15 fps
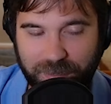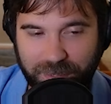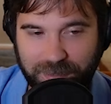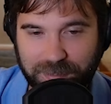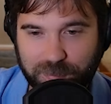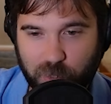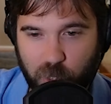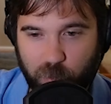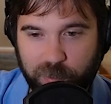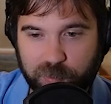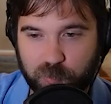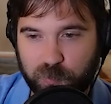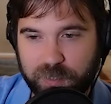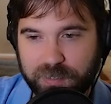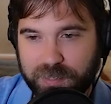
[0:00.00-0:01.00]
I think that's
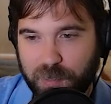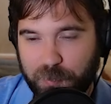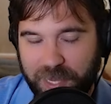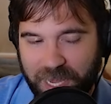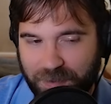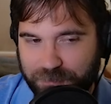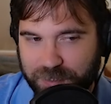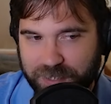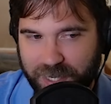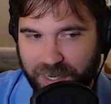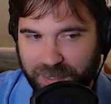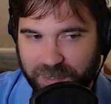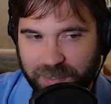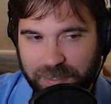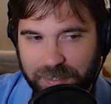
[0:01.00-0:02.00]
always a risk that we have to
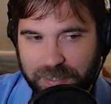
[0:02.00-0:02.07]
take.